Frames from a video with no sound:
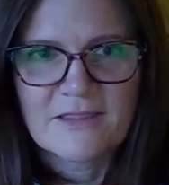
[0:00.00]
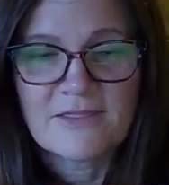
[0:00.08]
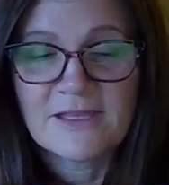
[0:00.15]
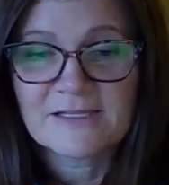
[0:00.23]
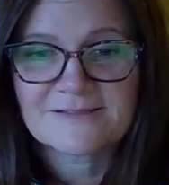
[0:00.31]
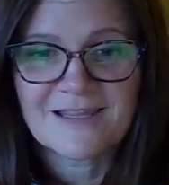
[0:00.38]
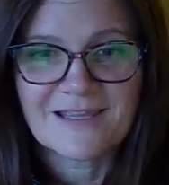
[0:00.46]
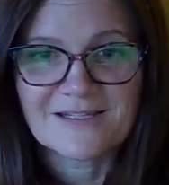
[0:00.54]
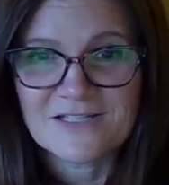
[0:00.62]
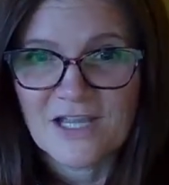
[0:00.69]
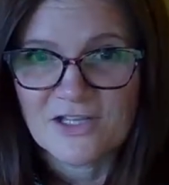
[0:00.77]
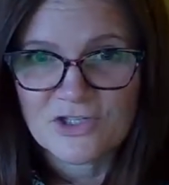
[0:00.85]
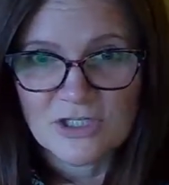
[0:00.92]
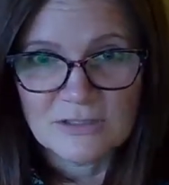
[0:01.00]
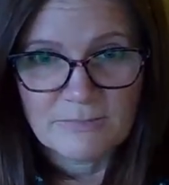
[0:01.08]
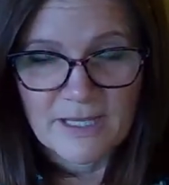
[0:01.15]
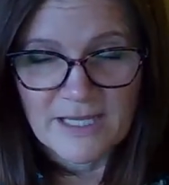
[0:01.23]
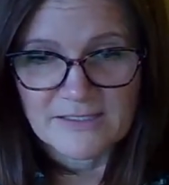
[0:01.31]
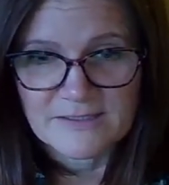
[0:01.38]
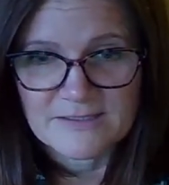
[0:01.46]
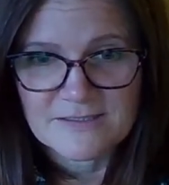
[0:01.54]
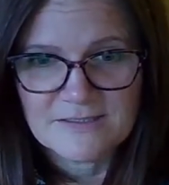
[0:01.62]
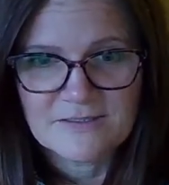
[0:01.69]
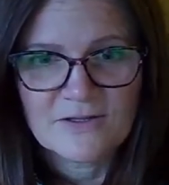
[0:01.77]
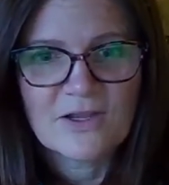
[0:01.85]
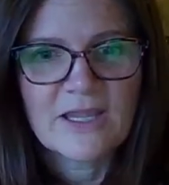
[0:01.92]
Things like touching
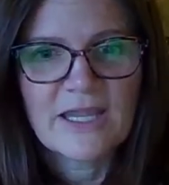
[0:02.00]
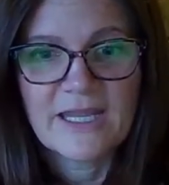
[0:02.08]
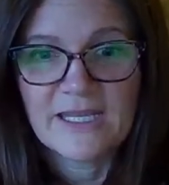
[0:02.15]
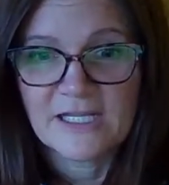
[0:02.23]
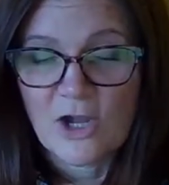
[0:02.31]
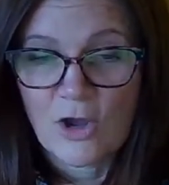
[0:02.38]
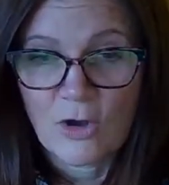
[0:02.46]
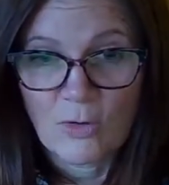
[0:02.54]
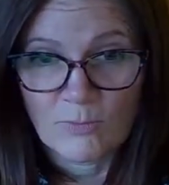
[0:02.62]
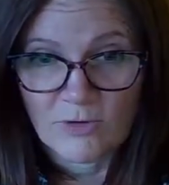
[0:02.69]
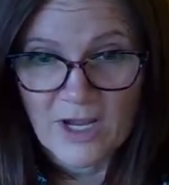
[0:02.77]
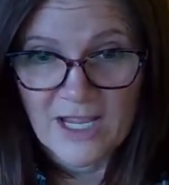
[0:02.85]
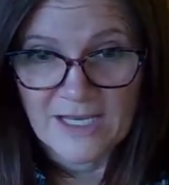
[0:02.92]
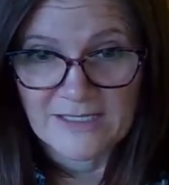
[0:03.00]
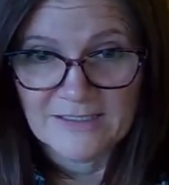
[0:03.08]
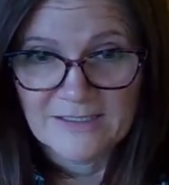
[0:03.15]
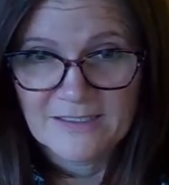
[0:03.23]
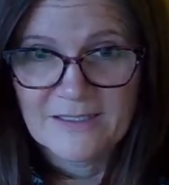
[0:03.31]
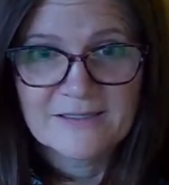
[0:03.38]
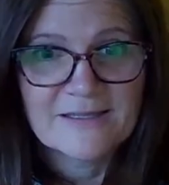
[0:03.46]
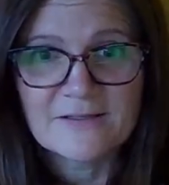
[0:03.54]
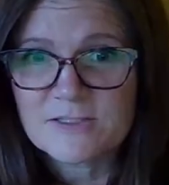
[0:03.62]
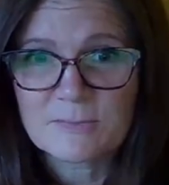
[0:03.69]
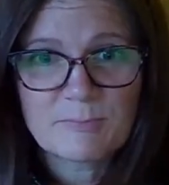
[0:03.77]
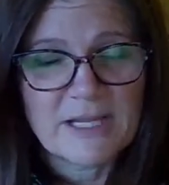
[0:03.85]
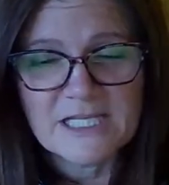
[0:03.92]
base, hitting a home run.
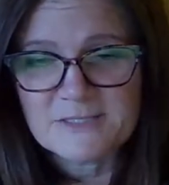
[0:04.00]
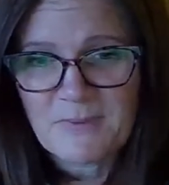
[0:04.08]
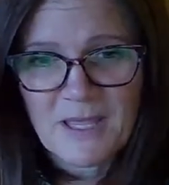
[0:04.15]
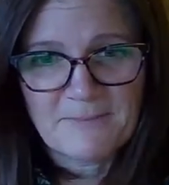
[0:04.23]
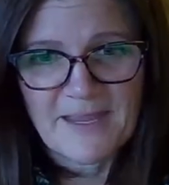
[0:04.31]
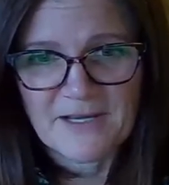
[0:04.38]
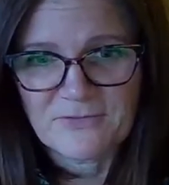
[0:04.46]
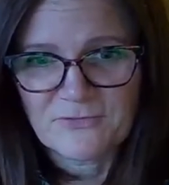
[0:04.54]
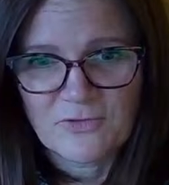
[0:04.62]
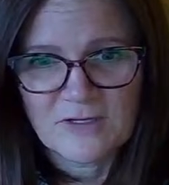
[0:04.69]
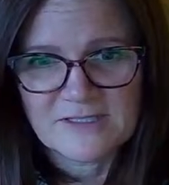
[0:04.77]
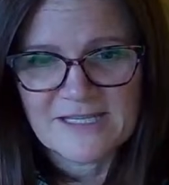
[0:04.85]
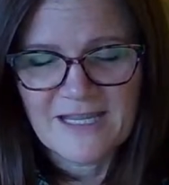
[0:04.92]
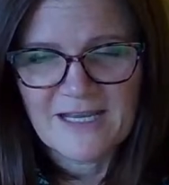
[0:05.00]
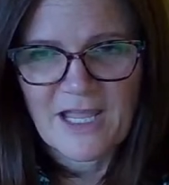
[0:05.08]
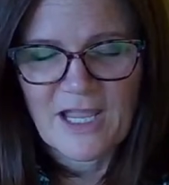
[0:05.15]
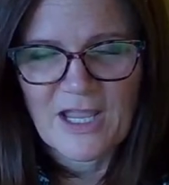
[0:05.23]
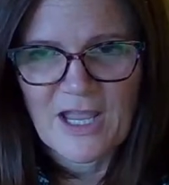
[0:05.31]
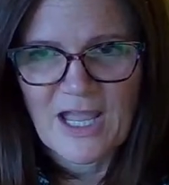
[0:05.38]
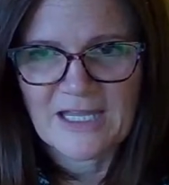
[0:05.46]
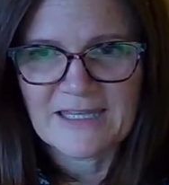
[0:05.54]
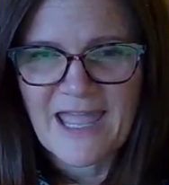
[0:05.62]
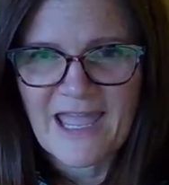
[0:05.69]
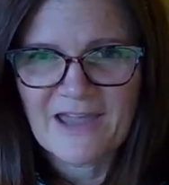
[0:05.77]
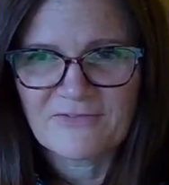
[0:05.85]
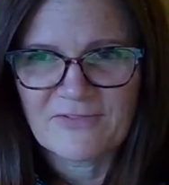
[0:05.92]
Those are baseball metaphors. And I
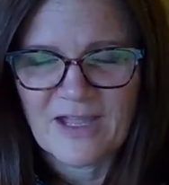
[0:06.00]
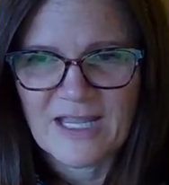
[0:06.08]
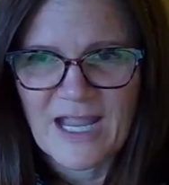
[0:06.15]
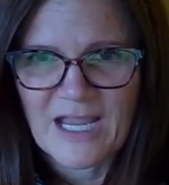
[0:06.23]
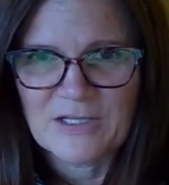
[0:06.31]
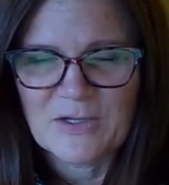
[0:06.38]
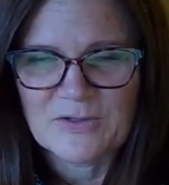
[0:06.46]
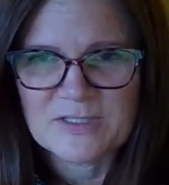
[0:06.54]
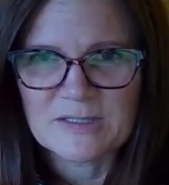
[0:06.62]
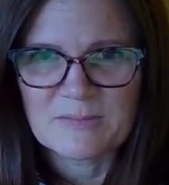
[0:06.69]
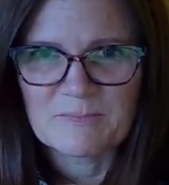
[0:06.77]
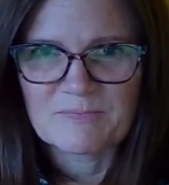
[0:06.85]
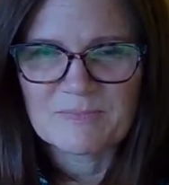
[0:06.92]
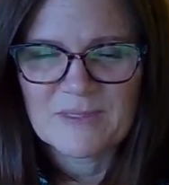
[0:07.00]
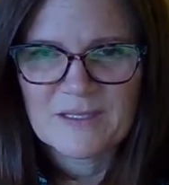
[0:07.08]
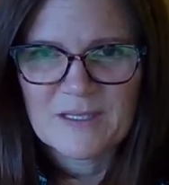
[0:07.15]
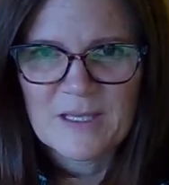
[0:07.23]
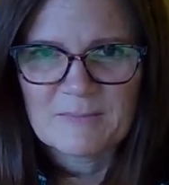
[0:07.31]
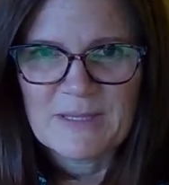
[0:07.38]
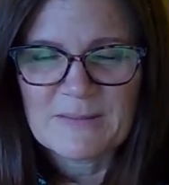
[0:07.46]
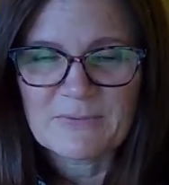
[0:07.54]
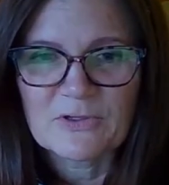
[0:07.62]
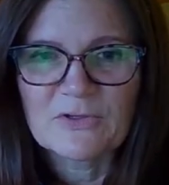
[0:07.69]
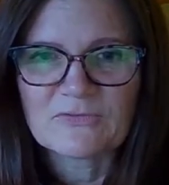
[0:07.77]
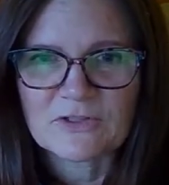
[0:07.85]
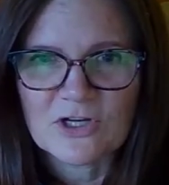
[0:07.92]
laugh. I know some people
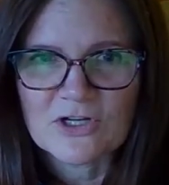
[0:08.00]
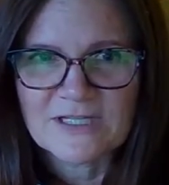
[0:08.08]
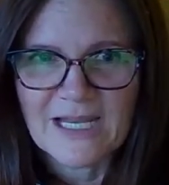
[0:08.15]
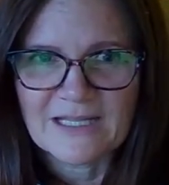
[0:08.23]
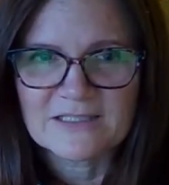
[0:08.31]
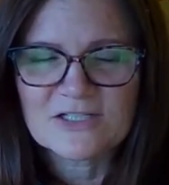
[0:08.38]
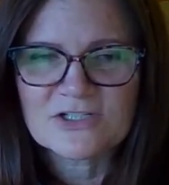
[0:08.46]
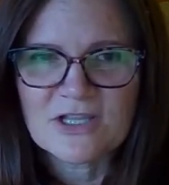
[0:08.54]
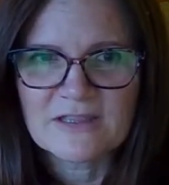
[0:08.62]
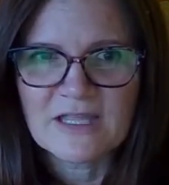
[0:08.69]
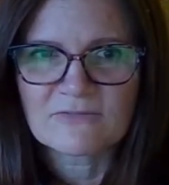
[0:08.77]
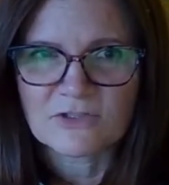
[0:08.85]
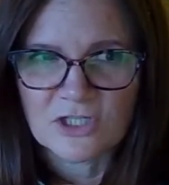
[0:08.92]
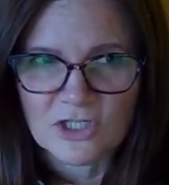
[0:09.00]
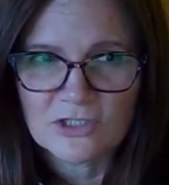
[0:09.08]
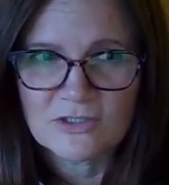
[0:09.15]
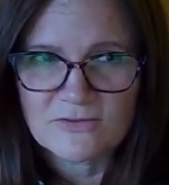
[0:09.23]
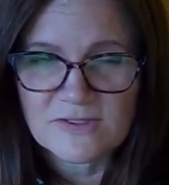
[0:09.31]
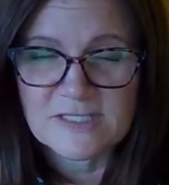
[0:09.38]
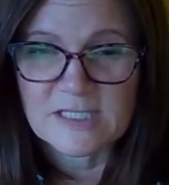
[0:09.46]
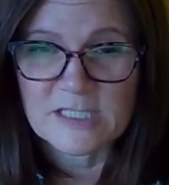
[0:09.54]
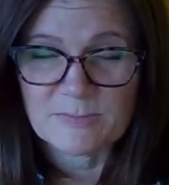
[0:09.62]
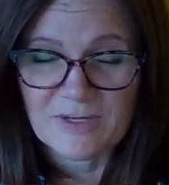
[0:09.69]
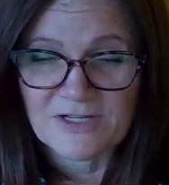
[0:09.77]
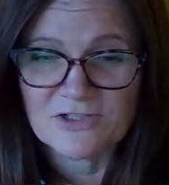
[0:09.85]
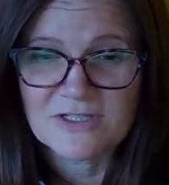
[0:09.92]
who've learned English and they've learned those
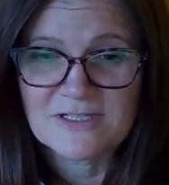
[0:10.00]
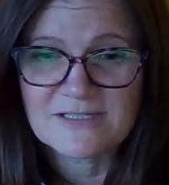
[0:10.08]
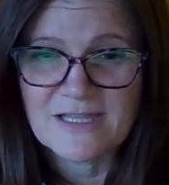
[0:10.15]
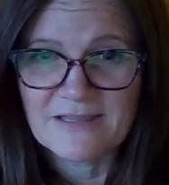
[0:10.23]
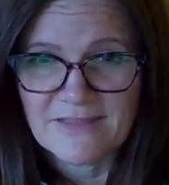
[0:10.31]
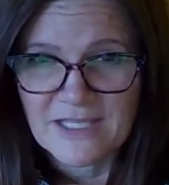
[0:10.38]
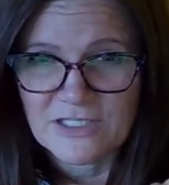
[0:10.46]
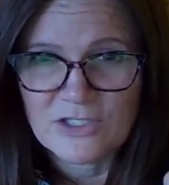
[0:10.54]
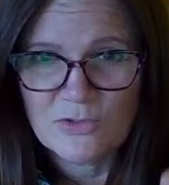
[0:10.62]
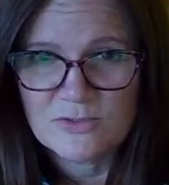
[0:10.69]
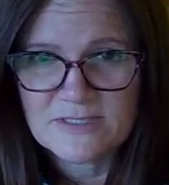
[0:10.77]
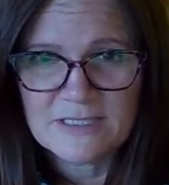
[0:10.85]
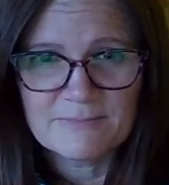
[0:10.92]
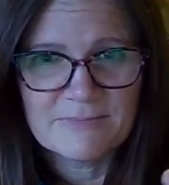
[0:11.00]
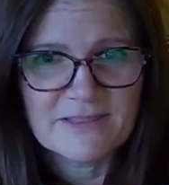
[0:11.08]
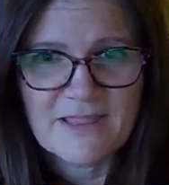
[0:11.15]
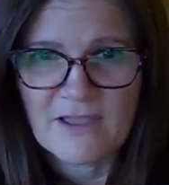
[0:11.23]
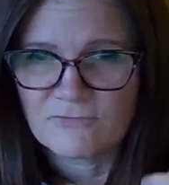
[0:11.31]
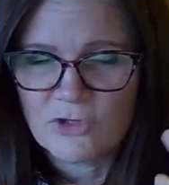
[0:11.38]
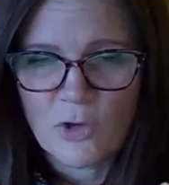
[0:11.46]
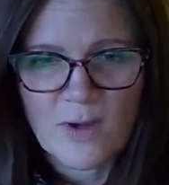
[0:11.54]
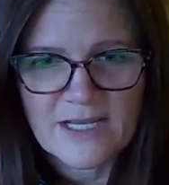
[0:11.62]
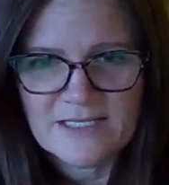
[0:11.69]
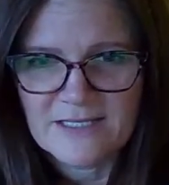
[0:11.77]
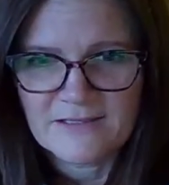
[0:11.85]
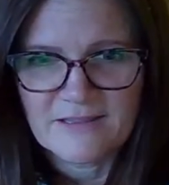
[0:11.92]
expressions and they use them, but they have no
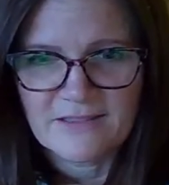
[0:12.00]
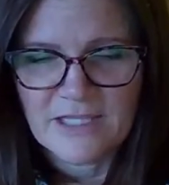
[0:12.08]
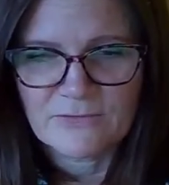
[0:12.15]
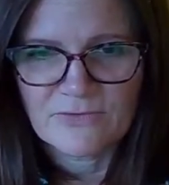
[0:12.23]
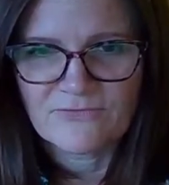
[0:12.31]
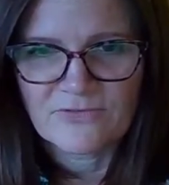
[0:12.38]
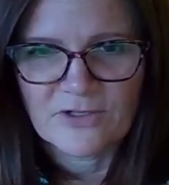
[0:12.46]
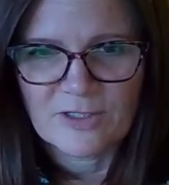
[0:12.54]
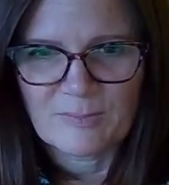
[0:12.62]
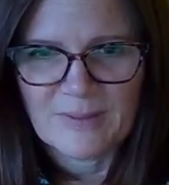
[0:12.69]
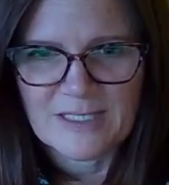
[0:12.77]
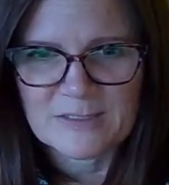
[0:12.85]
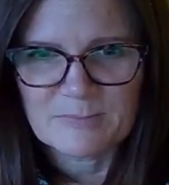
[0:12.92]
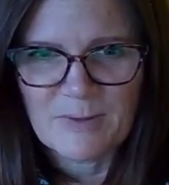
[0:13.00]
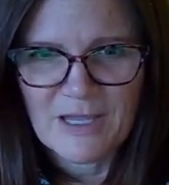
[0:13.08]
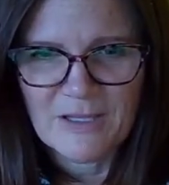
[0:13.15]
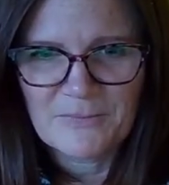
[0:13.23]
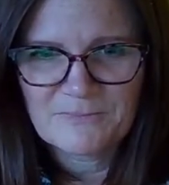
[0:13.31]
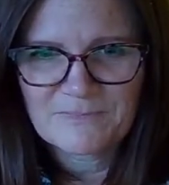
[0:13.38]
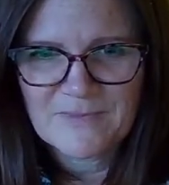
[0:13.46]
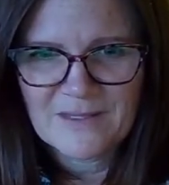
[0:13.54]
idea that they refer to baseball.